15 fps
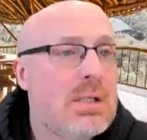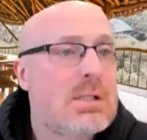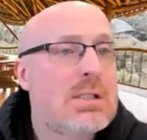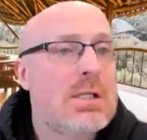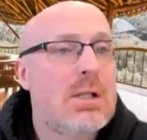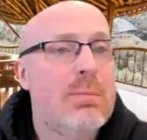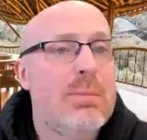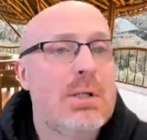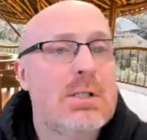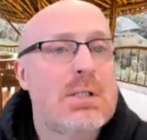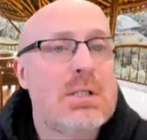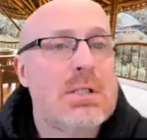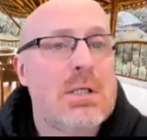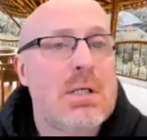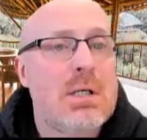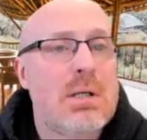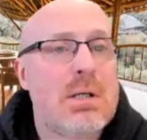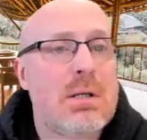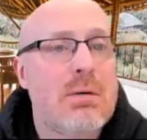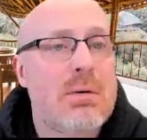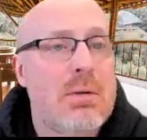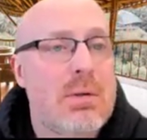syllabus,
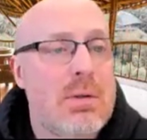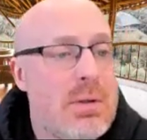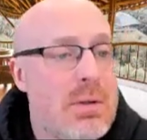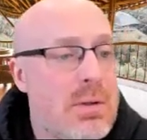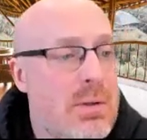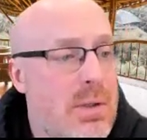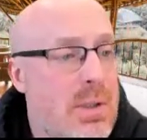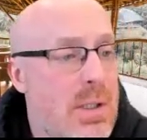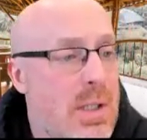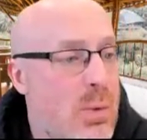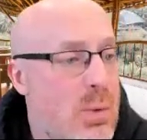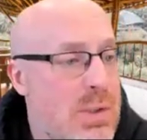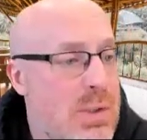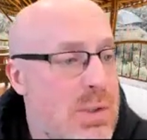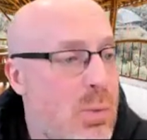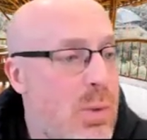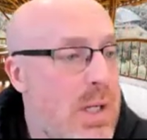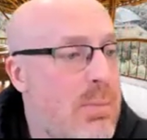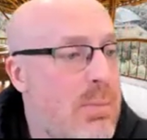it was the week